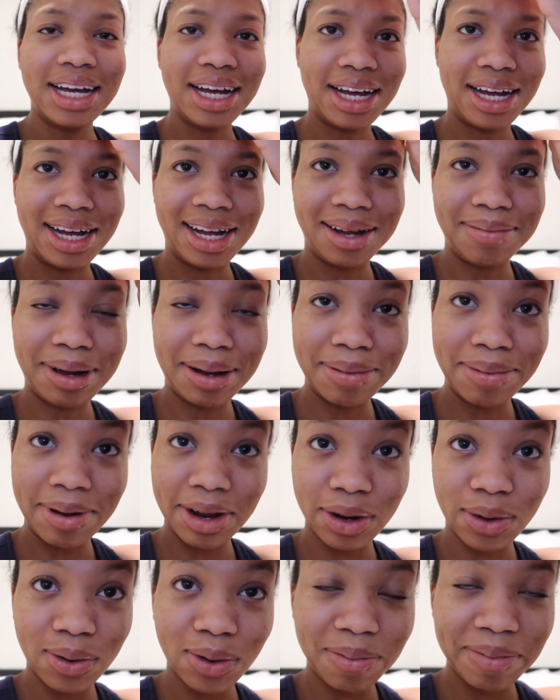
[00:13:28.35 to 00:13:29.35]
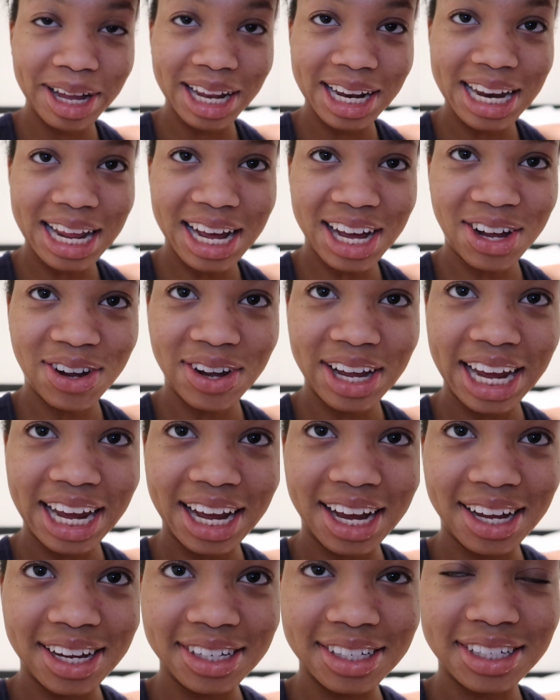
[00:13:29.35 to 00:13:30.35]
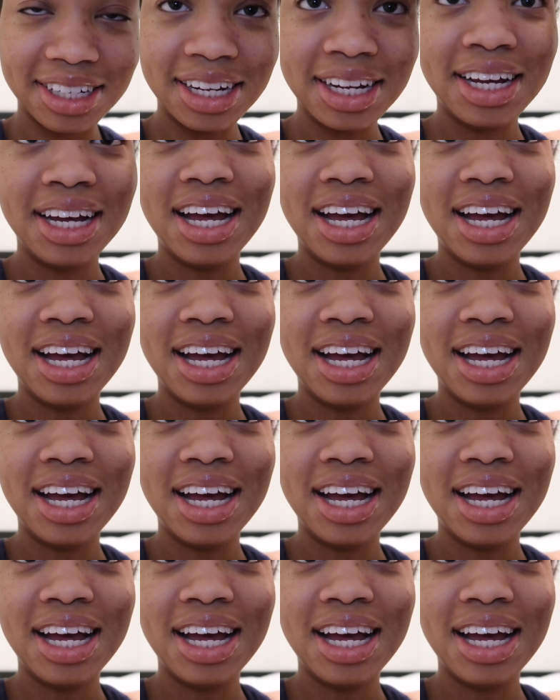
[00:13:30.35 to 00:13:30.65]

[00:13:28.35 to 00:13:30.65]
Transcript: um, i'm about to go to bed now and